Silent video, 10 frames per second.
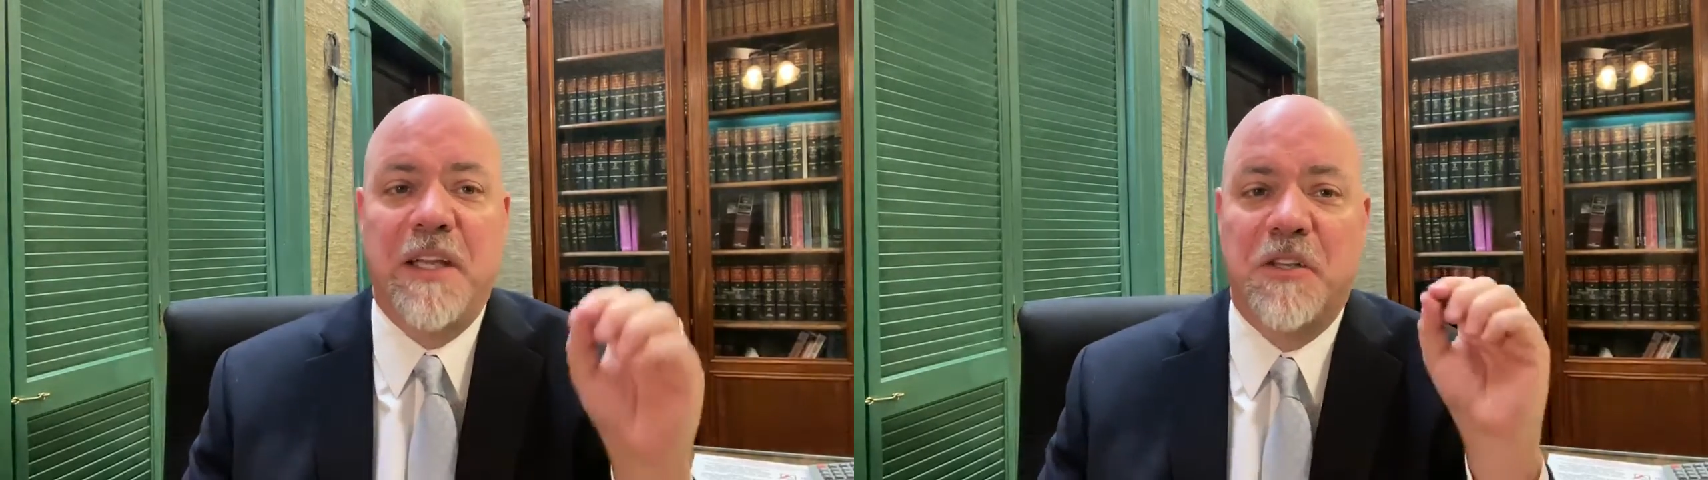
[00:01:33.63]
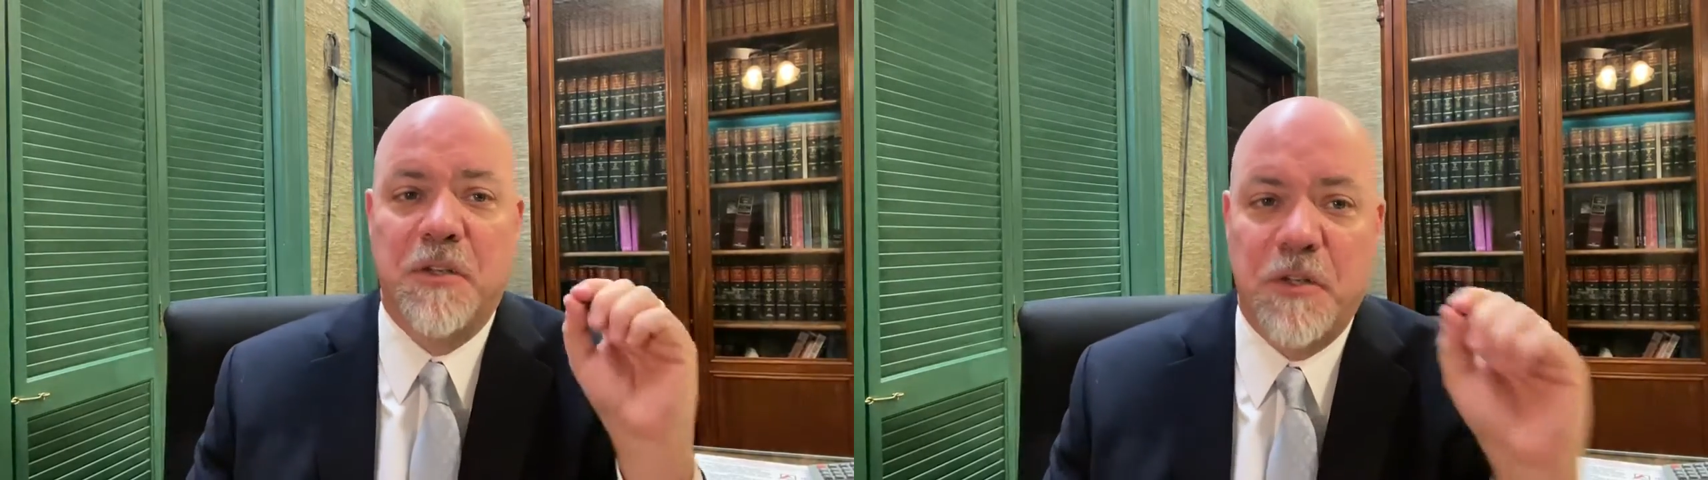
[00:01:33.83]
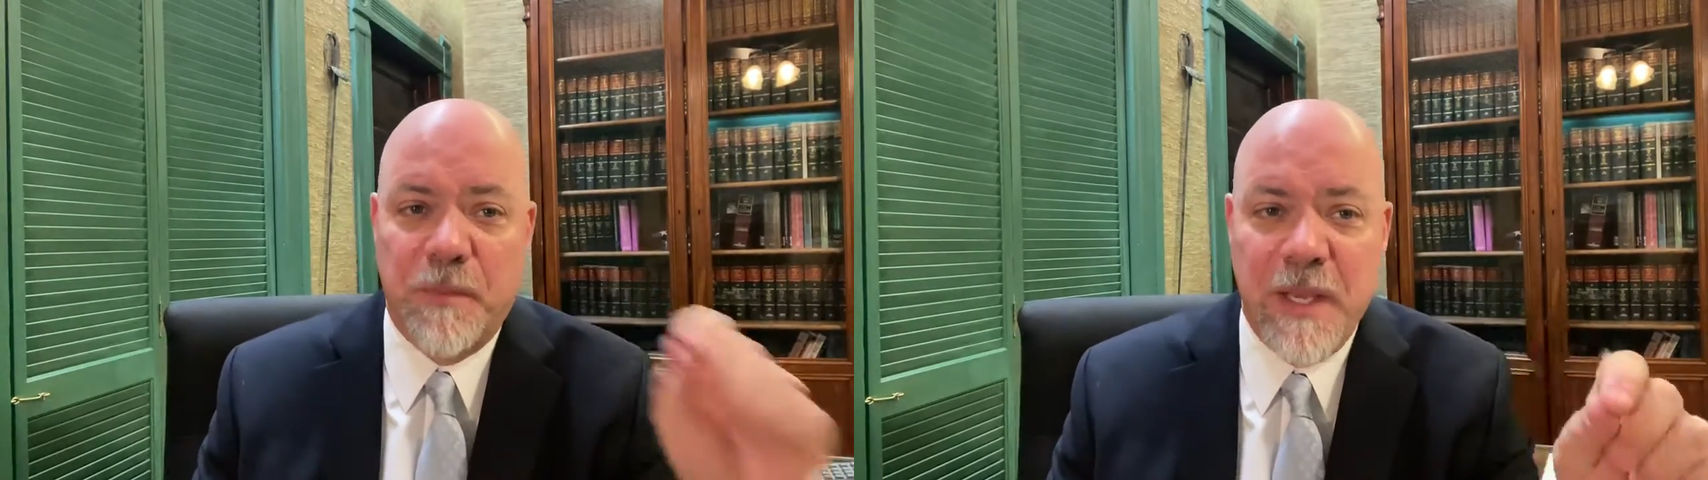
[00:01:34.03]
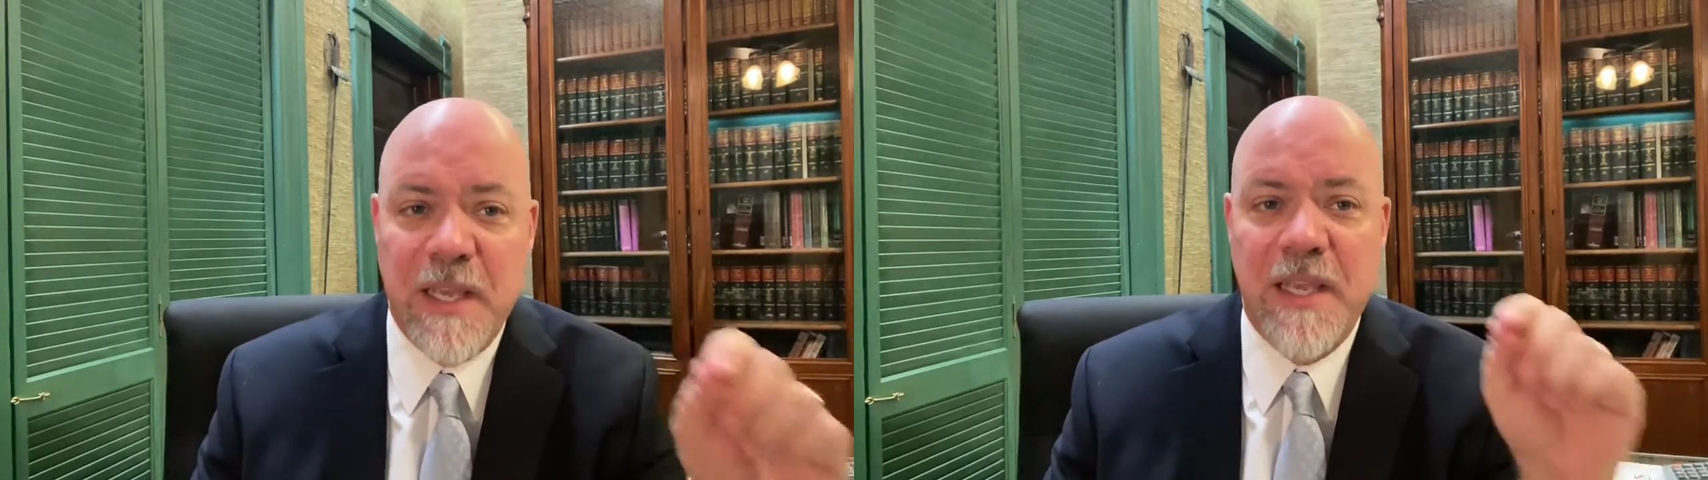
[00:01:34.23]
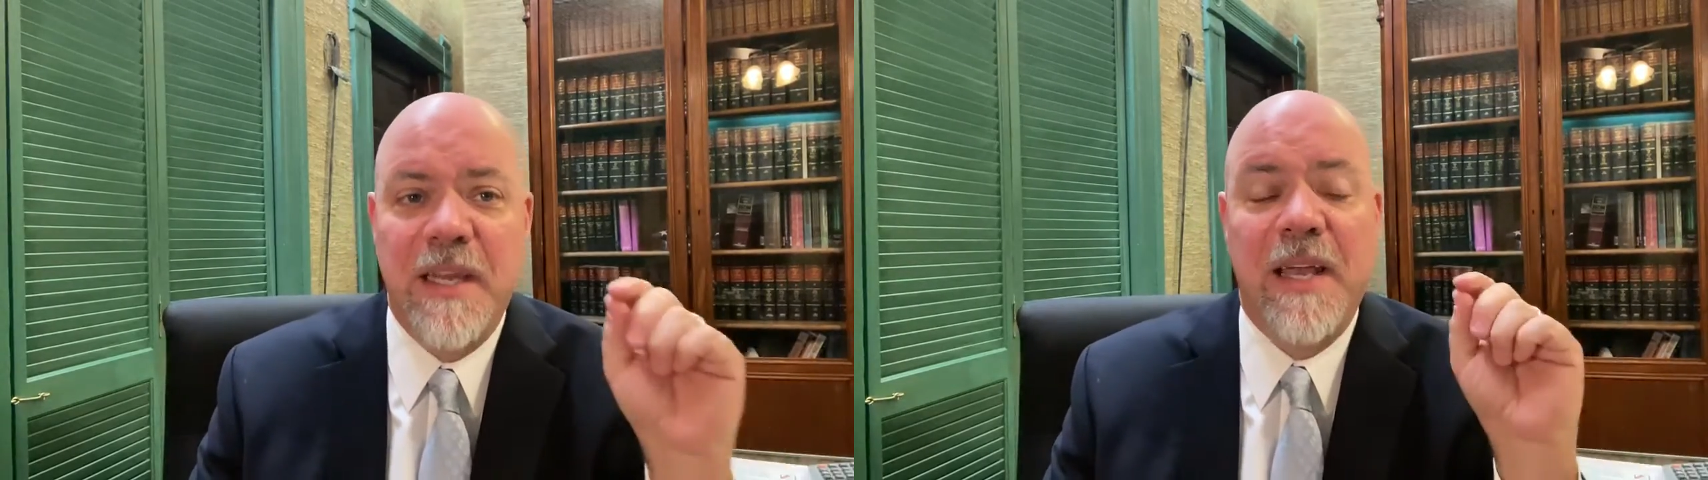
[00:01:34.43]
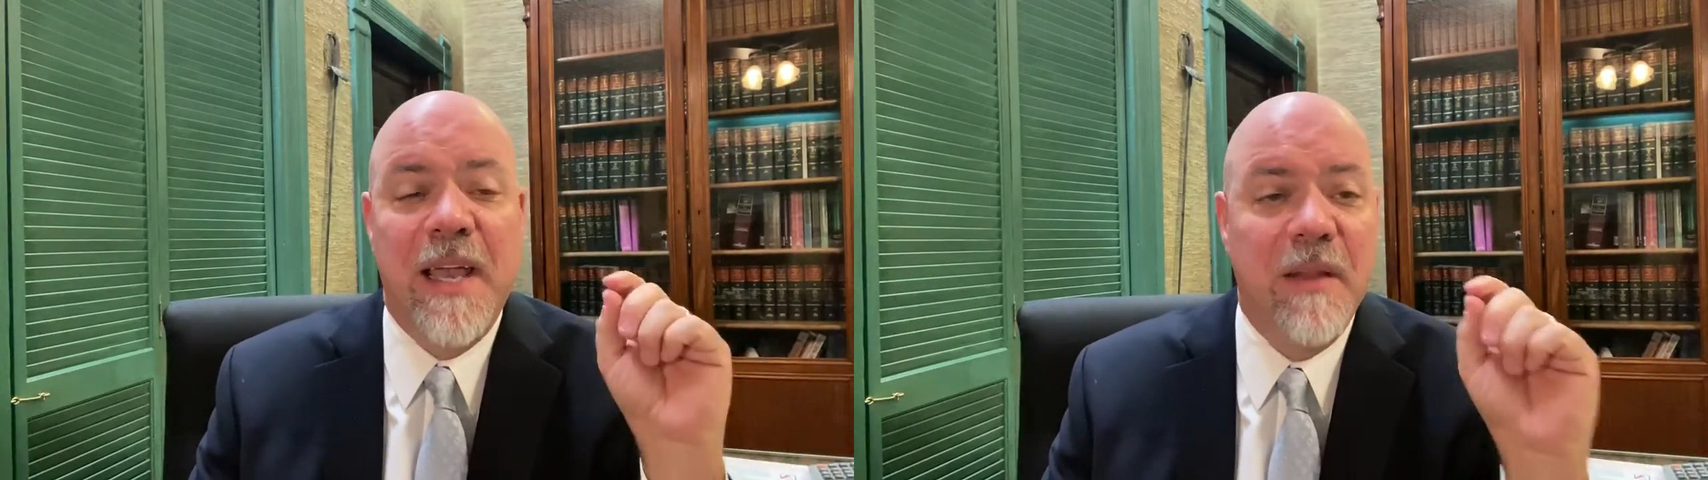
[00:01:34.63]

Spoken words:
It's speed